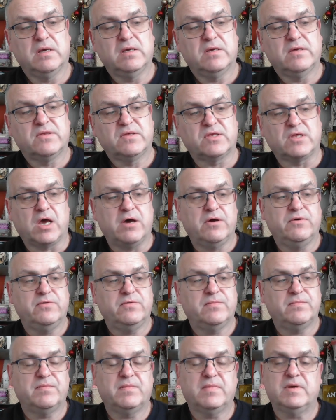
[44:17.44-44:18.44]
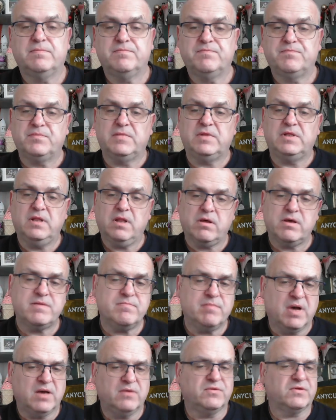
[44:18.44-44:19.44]
So like
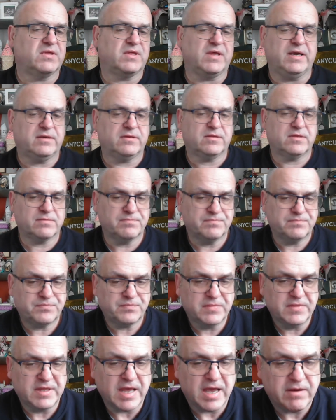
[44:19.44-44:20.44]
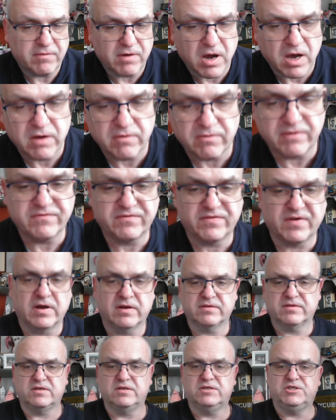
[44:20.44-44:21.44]
most things, there are
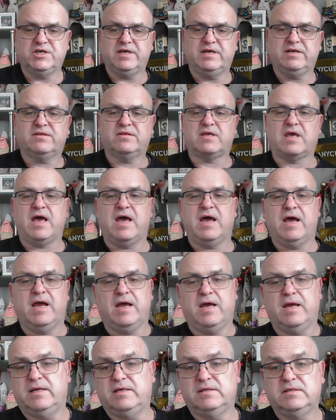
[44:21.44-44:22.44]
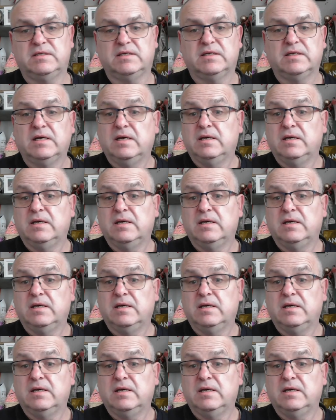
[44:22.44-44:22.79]
advantages and